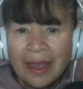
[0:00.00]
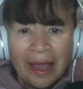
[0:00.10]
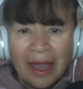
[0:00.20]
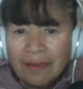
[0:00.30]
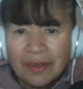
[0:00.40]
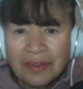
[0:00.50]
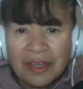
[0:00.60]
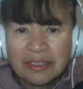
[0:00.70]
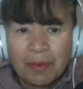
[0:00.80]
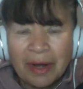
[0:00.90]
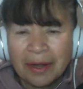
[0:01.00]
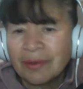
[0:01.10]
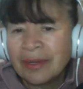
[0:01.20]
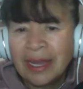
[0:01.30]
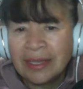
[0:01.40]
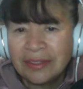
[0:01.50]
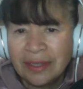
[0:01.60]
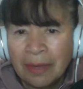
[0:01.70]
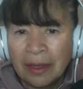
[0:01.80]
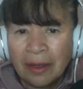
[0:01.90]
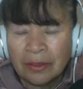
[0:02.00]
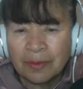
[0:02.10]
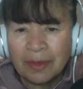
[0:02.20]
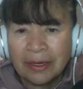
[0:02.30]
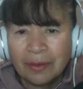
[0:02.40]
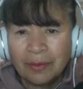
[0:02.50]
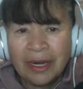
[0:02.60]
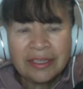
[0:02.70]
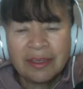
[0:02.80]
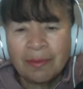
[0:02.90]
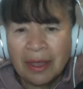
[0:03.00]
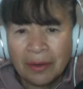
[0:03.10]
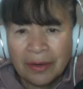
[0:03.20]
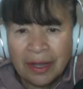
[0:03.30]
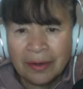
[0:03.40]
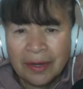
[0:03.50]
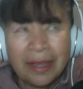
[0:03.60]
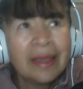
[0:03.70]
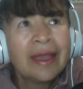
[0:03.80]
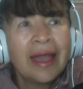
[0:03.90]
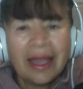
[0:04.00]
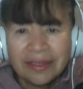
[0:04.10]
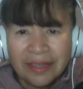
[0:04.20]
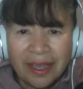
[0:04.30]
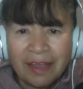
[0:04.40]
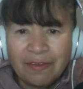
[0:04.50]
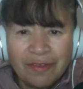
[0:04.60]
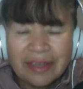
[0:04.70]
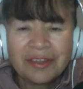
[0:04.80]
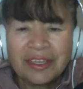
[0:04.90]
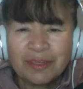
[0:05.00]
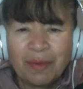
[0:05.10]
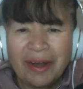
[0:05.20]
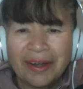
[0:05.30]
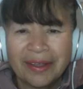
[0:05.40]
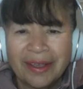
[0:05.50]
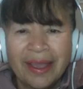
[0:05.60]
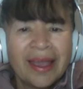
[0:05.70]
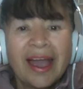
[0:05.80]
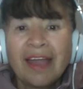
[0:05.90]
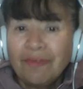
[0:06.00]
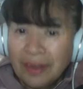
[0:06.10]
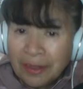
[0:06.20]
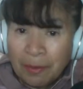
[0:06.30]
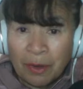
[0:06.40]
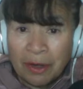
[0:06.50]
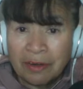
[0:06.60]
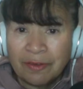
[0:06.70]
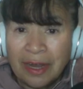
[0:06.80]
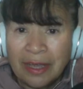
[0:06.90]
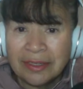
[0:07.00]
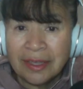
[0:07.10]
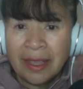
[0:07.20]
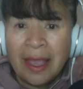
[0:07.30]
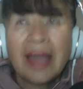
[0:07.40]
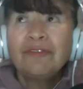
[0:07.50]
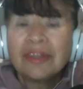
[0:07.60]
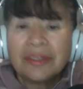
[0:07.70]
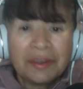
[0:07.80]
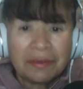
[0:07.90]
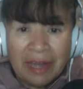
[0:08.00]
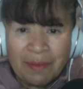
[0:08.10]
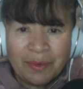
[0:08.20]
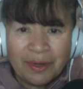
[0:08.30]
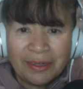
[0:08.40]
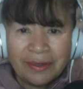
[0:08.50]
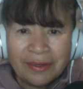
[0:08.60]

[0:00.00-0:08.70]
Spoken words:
I feel that spark when I see my husband. When I see my honey, I feel the spark. I feel the butterflies. I feel the rainbow.